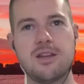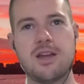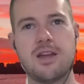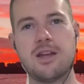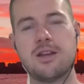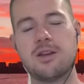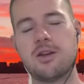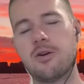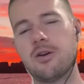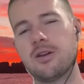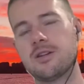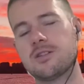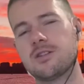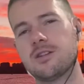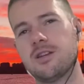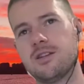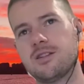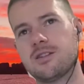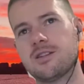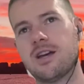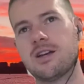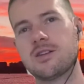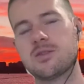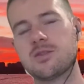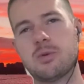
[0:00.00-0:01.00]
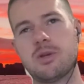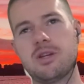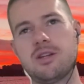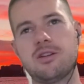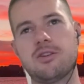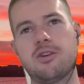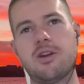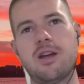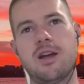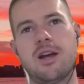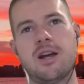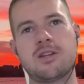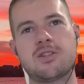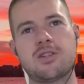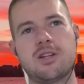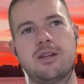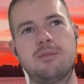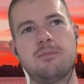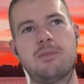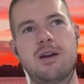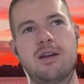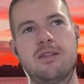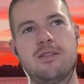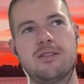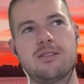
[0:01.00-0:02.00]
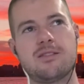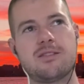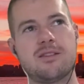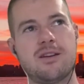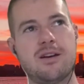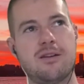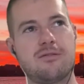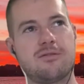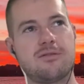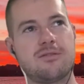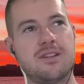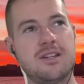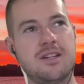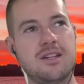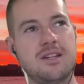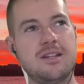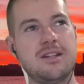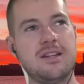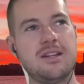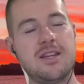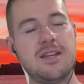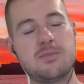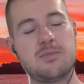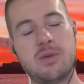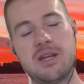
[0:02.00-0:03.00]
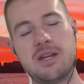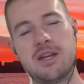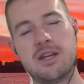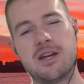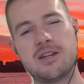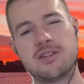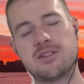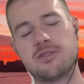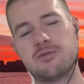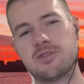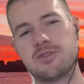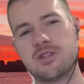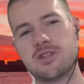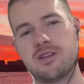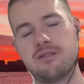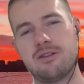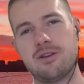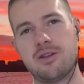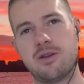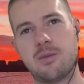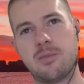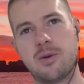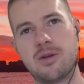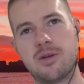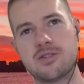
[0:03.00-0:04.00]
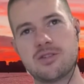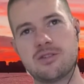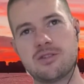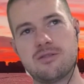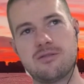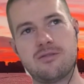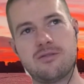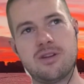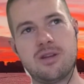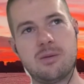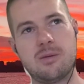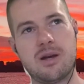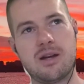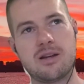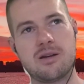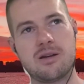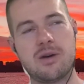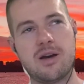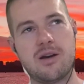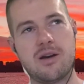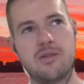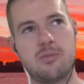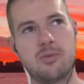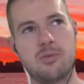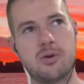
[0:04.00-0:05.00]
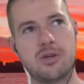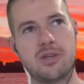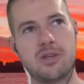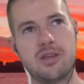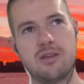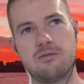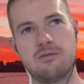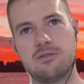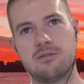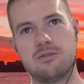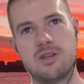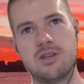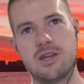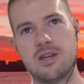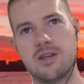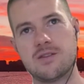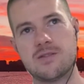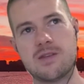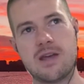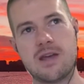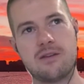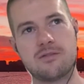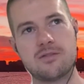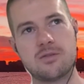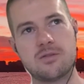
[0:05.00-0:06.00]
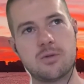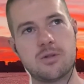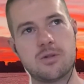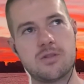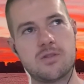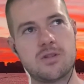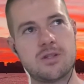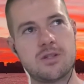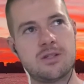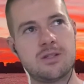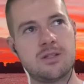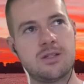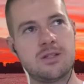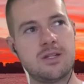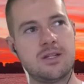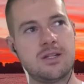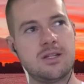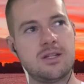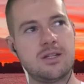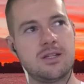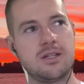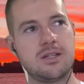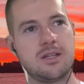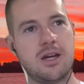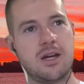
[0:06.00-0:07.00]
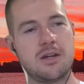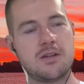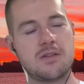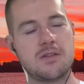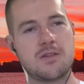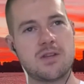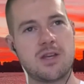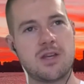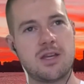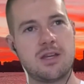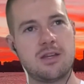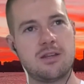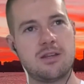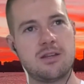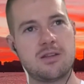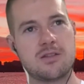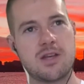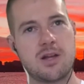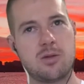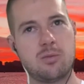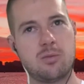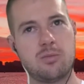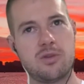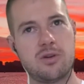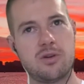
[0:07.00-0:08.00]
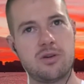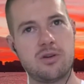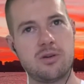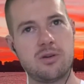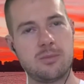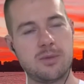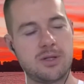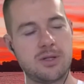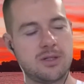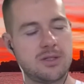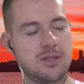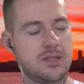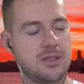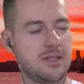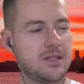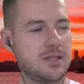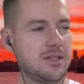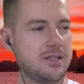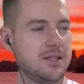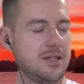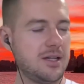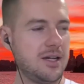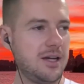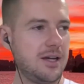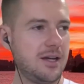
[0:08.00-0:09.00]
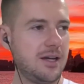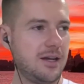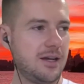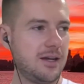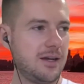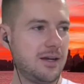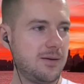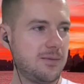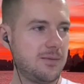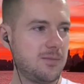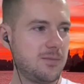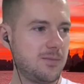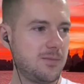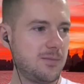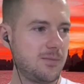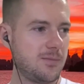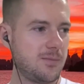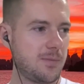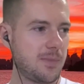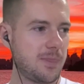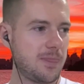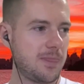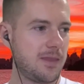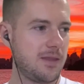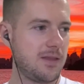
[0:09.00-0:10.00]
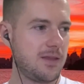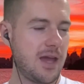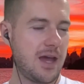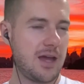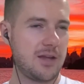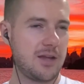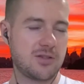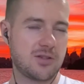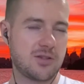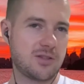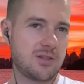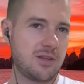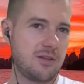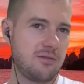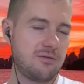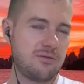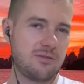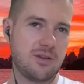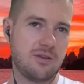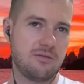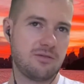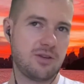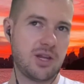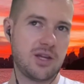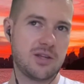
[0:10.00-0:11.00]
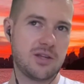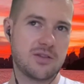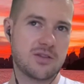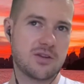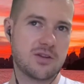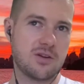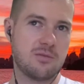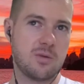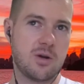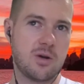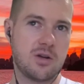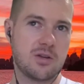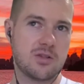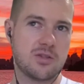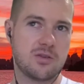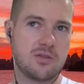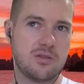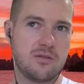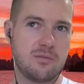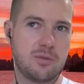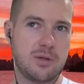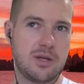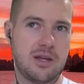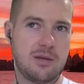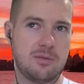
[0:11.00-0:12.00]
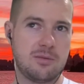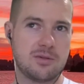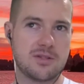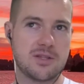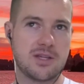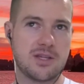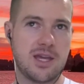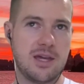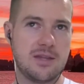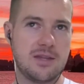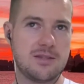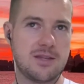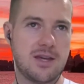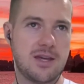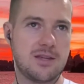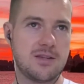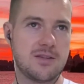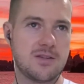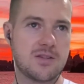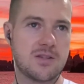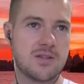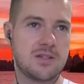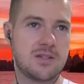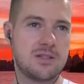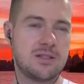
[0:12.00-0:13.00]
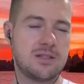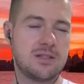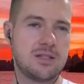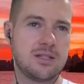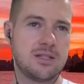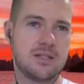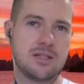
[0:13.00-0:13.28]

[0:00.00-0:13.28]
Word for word: Yeah. No. It's it has been great actually, and I've, it's been nice to receive a lot of positive feedback about the book, even years afterwards, and guys saying it's helped them, and um, yeah, just they've they've learned so much, or they've been able to get dates, and